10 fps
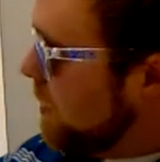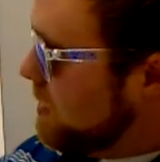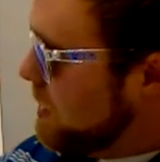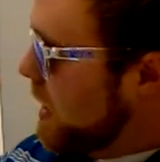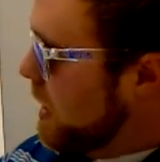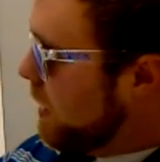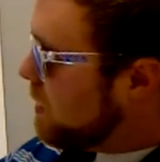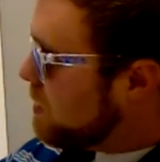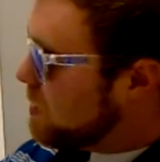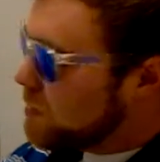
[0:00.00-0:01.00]
is
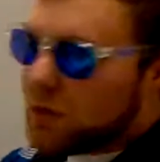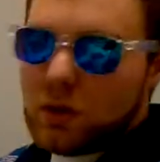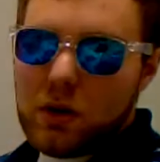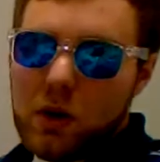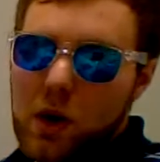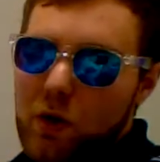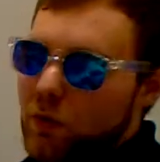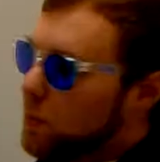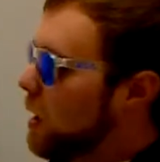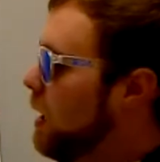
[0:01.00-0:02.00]
x over
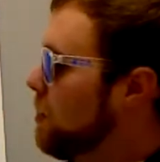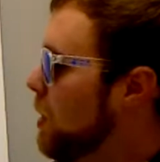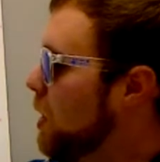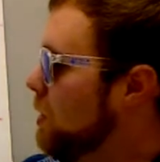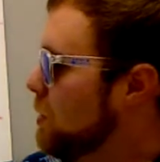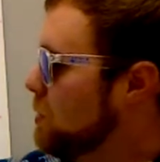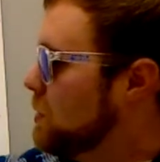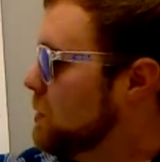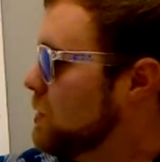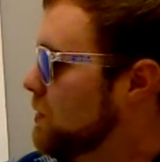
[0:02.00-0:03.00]
my hypotenuse,
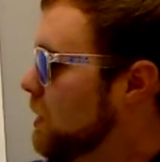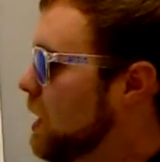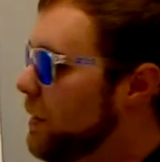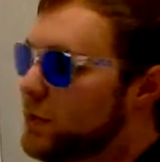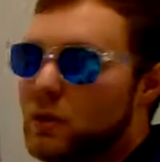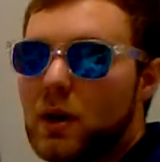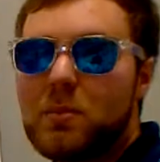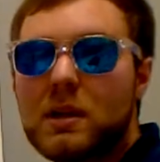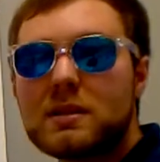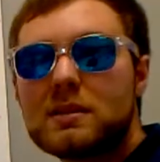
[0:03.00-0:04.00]
which is 5. So I
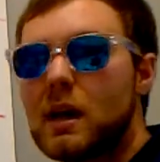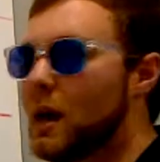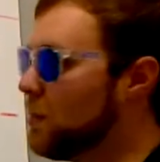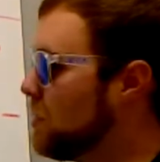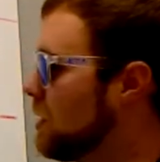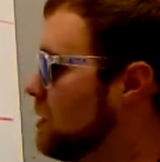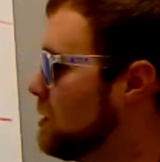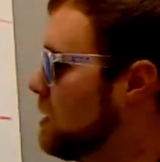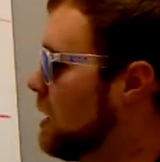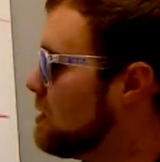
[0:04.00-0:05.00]
pick sine because
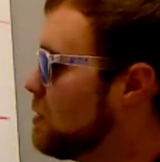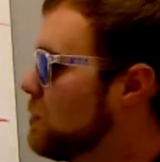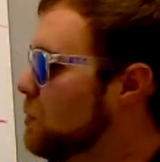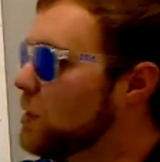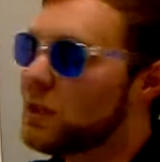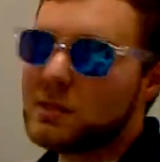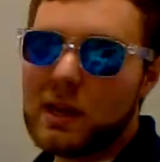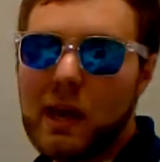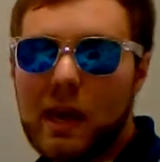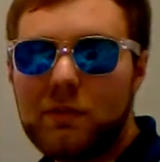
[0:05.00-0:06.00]
that's the two things I
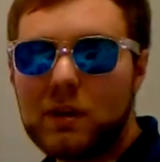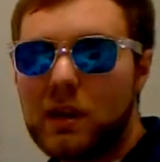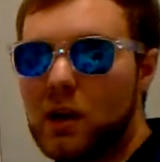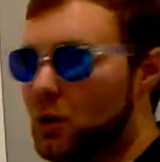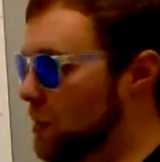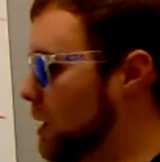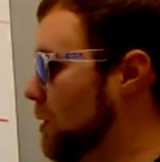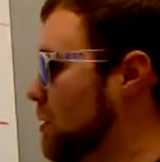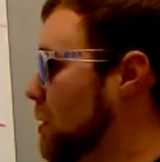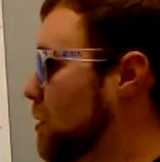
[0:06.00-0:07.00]
have and care about.
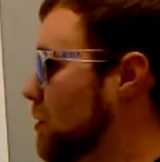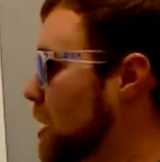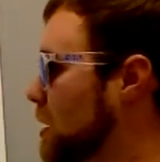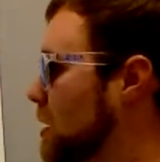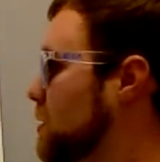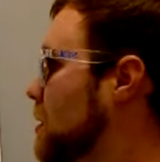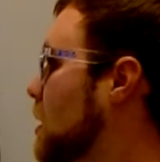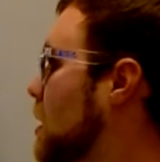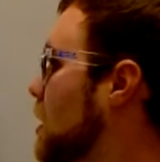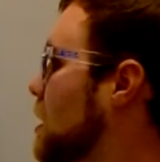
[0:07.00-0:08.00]
Fine.
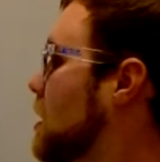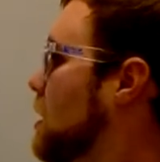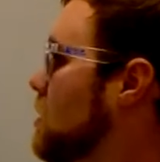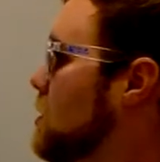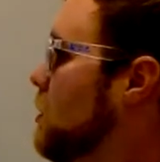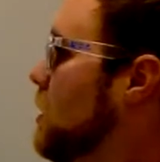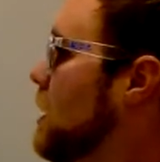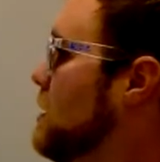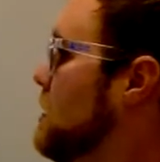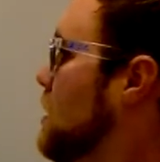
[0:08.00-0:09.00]
So when I
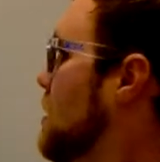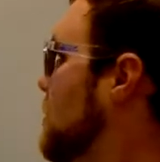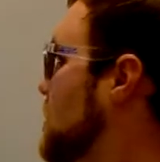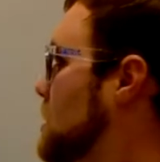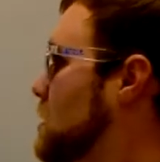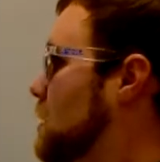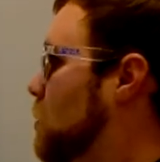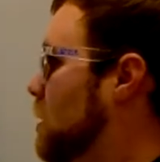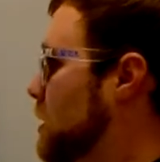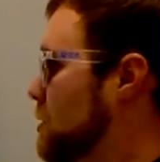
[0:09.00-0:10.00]
set up this
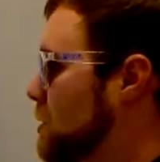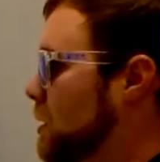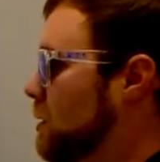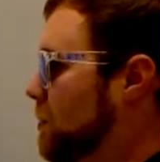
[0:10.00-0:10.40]
equation here,